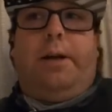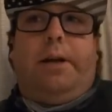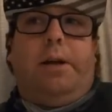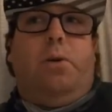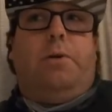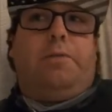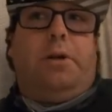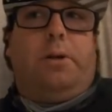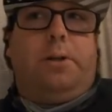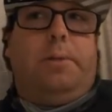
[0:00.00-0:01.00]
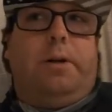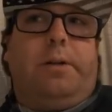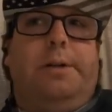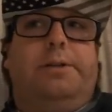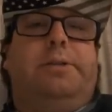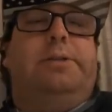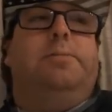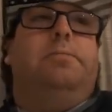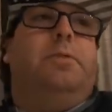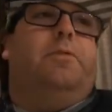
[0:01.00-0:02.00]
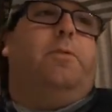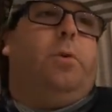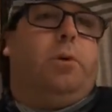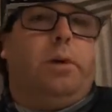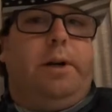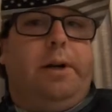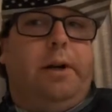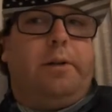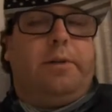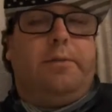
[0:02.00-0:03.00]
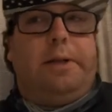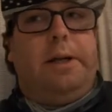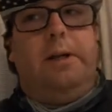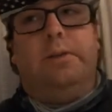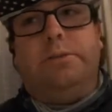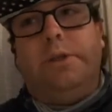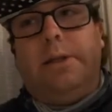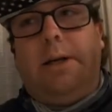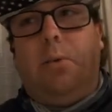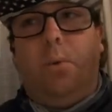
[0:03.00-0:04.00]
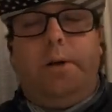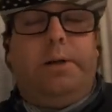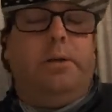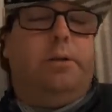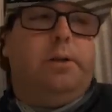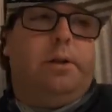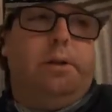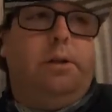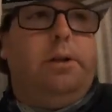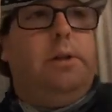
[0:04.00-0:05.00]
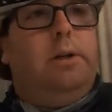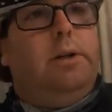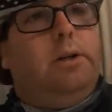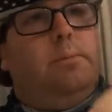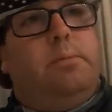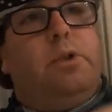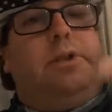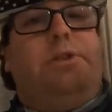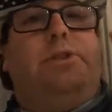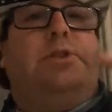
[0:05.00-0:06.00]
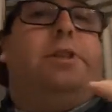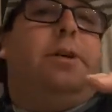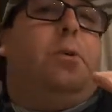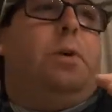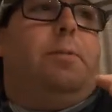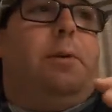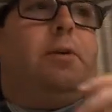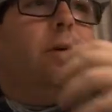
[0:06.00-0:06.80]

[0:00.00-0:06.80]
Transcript: And I know I've talked about this before in other videos, and I want y'all to please stick with me,